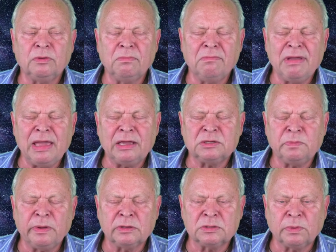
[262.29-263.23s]
you may
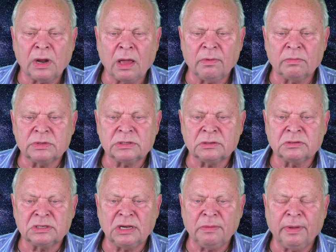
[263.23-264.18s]
experience problems
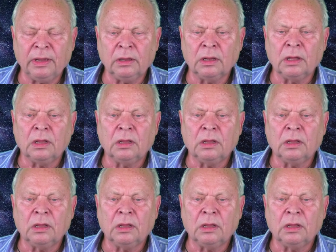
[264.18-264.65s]
sleeping